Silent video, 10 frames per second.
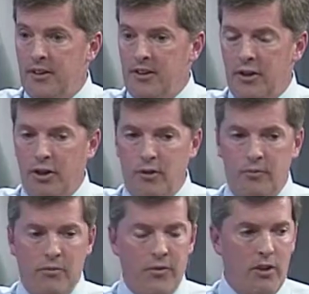
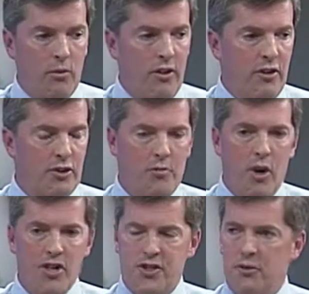Um, you know, whether it's
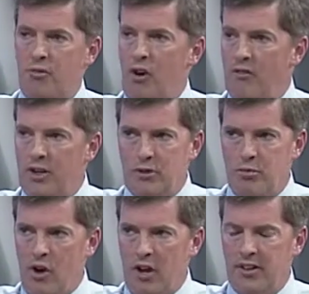Boston, Providence,
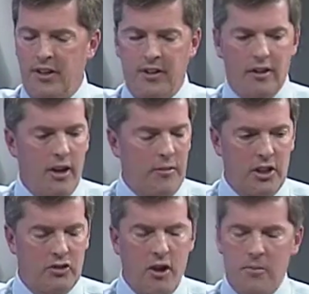Brockton, I mean,
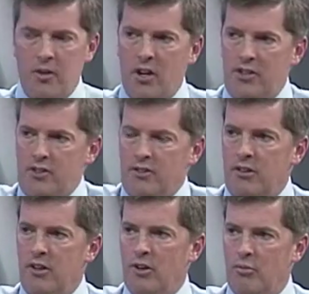top-notch,
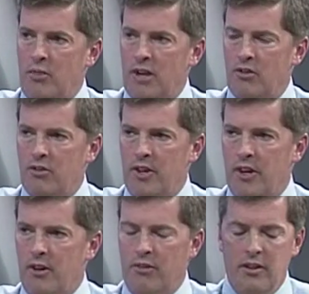you know, medical
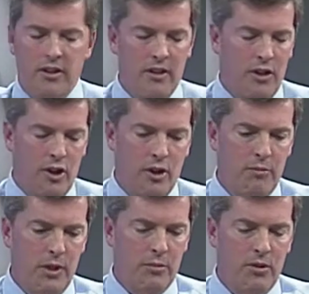care uh,
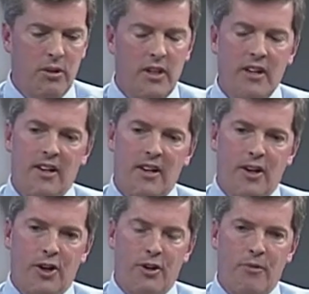people.
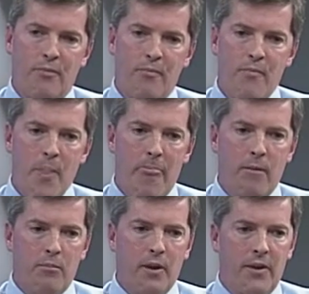Um,
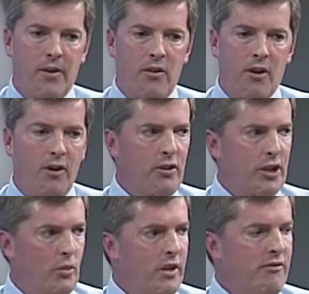but not only
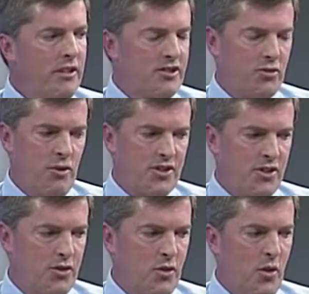are we
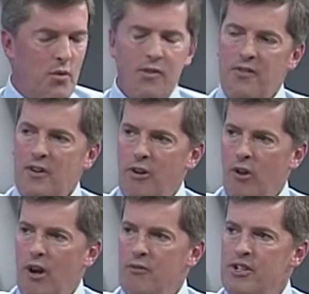resources, we found a
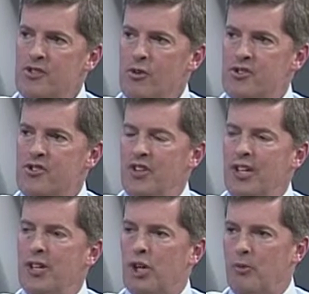lot of resources
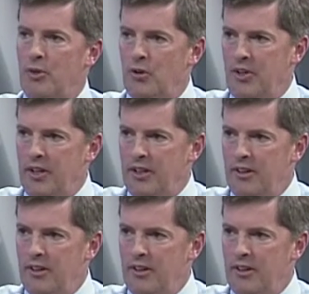in the community.